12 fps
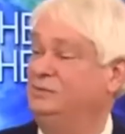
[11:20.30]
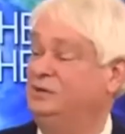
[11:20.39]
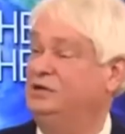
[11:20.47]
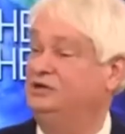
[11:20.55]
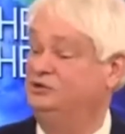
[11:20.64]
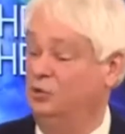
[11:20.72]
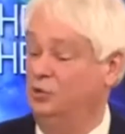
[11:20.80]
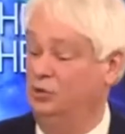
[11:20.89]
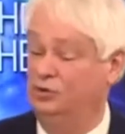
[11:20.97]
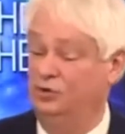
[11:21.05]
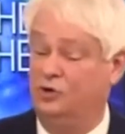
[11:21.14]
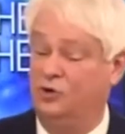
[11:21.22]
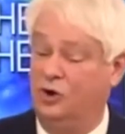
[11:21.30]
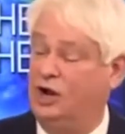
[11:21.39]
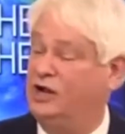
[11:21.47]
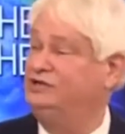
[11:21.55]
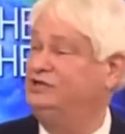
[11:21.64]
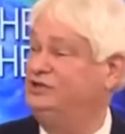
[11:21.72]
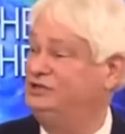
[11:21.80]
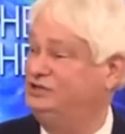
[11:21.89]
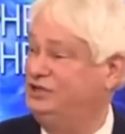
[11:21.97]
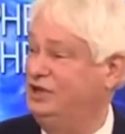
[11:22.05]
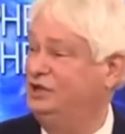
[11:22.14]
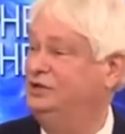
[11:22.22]
Yes, because Christ
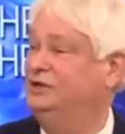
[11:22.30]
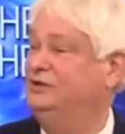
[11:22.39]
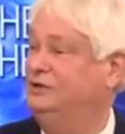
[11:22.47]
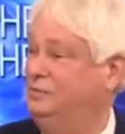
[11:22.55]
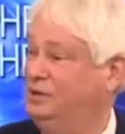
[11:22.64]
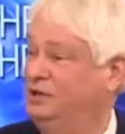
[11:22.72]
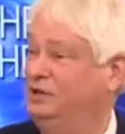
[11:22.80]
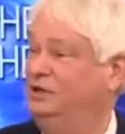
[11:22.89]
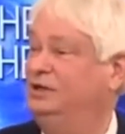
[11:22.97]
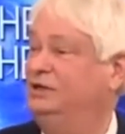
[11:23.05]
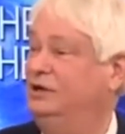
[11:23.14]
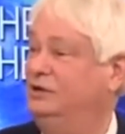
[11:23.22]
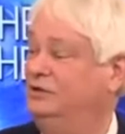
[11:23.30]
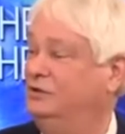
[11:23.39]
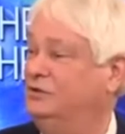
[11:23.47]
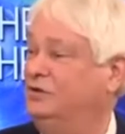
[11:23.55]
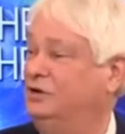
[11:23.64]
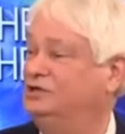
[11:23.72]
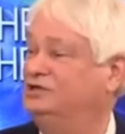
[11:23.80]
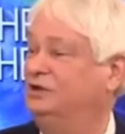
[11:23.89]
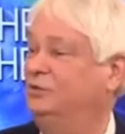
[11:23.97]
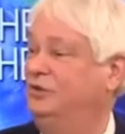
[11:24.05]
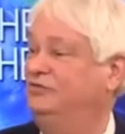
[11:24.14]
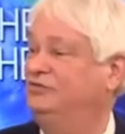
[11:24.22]
has taken the penalty on the
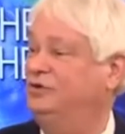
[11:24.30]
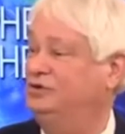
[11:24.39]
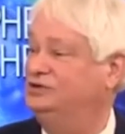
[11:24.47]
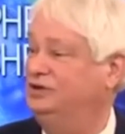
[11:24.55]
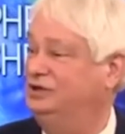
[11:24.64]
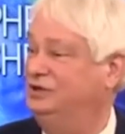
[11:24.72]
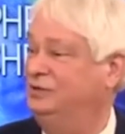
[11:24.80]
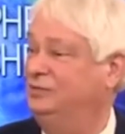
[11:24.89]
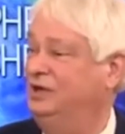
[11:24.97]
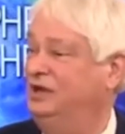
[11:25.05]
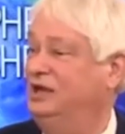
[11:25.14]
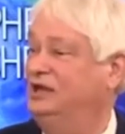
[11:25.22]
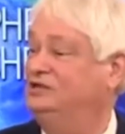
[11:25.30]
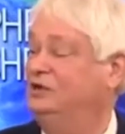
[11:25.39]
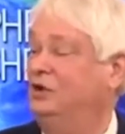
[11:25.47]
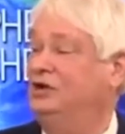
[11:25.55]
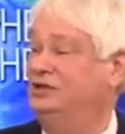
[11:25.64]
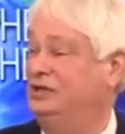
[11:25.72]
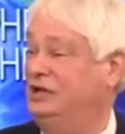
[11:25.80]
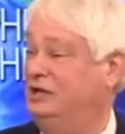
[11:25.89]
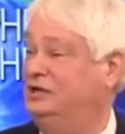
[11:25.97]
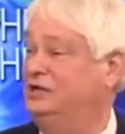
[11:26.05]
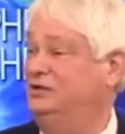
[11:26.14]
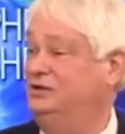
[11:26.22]
cross, and we've trusted him. He's already
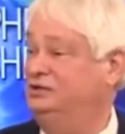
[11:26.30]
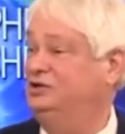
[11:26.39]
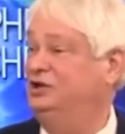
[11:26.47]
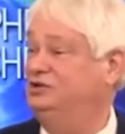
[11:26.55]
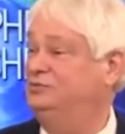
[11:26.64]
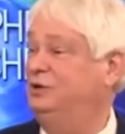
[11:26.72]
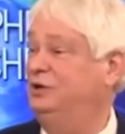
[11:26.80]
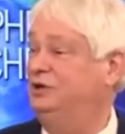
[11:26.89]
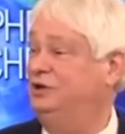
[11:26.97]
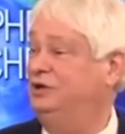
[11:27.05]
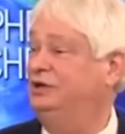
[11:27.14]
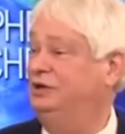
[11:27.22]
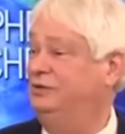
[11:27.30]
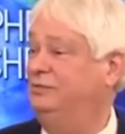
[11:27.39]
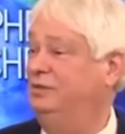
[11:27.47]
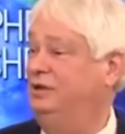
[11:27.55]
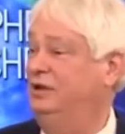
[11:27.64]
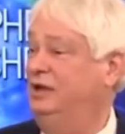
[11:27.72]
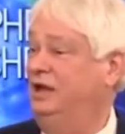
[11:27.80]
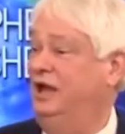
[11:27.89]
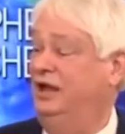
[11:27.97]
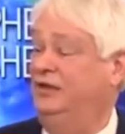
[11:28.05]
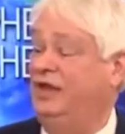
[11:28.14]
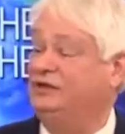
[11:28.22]
taken the judgment on him.
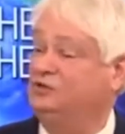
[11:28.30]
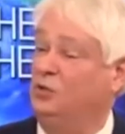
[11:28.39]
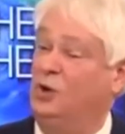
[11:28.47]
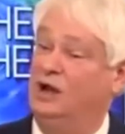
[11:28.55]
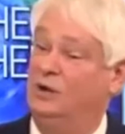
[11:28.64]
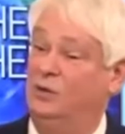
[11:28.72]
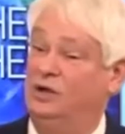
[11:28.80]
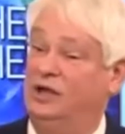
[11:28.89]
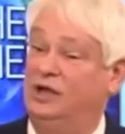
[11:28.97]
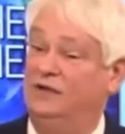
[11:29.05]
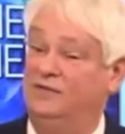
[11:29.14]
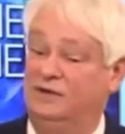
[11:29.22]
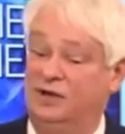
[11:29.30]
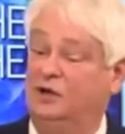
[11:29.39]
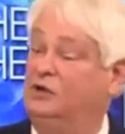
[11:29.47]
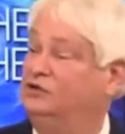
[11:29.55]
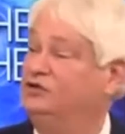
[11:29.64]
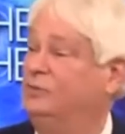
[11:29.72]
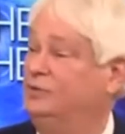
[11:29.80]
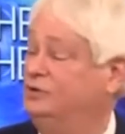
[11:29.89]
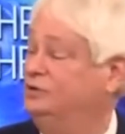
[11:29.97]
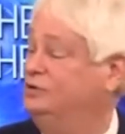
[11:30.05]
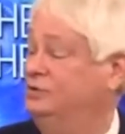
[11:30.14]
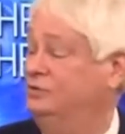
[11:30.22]
And that's why we have a whole
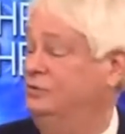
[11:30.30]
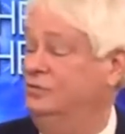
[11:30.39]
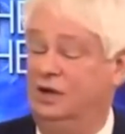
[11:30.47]
separate